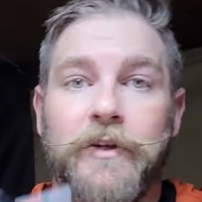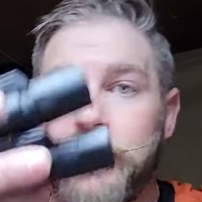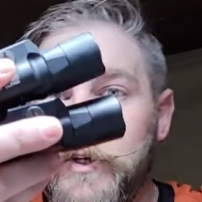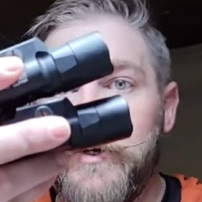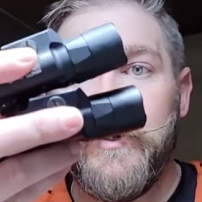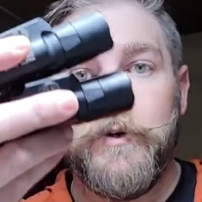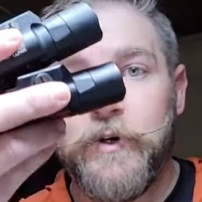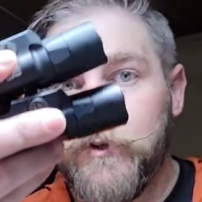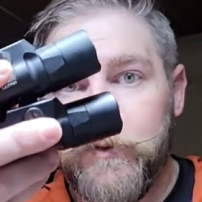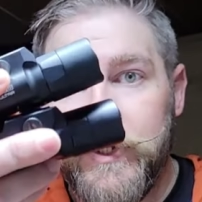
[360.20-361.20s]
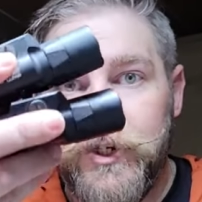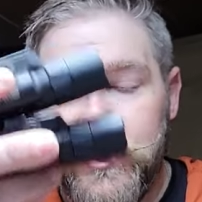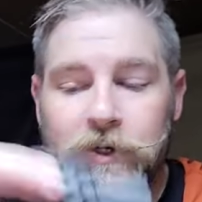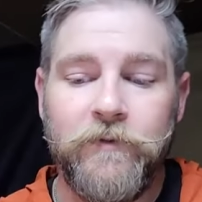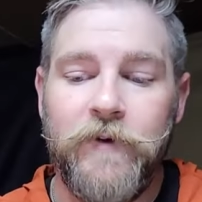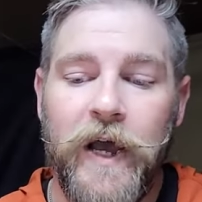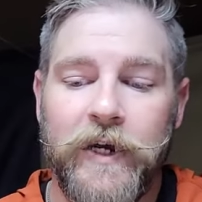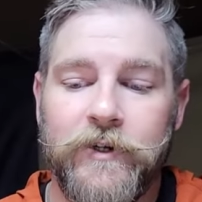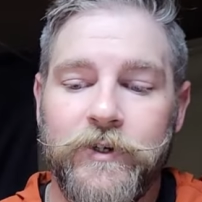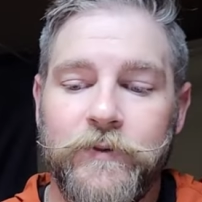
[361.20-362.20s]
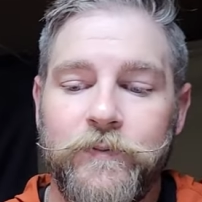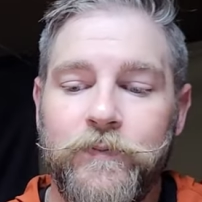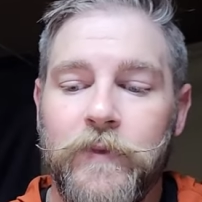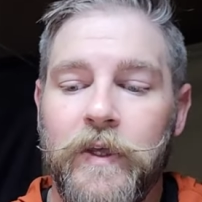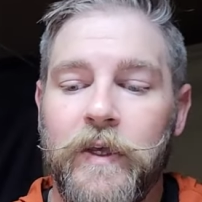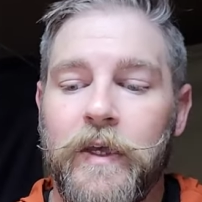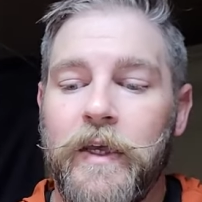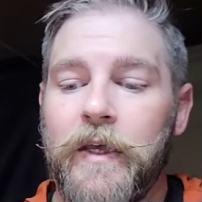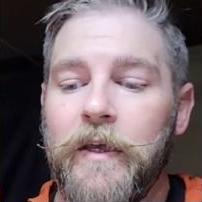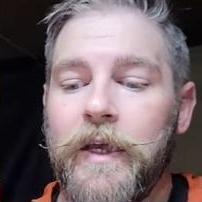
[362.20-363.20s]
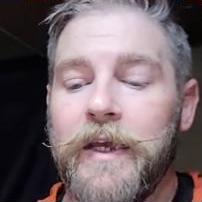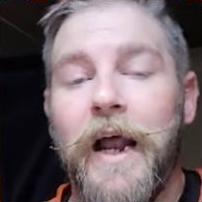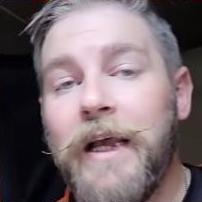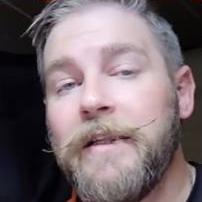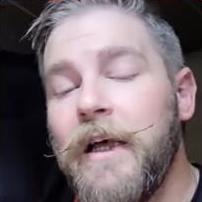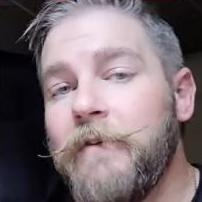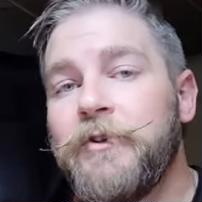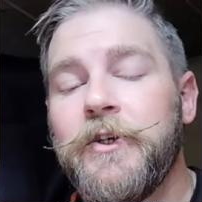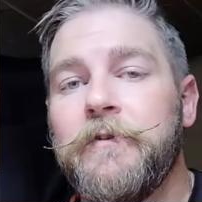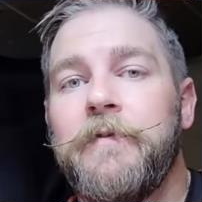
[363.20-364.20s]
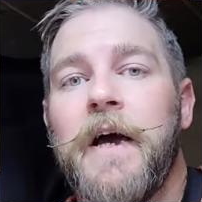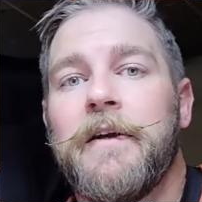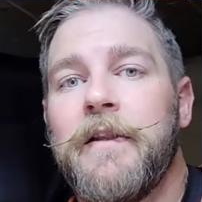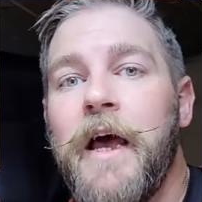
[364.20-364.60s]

two or three Surefires and I love surefire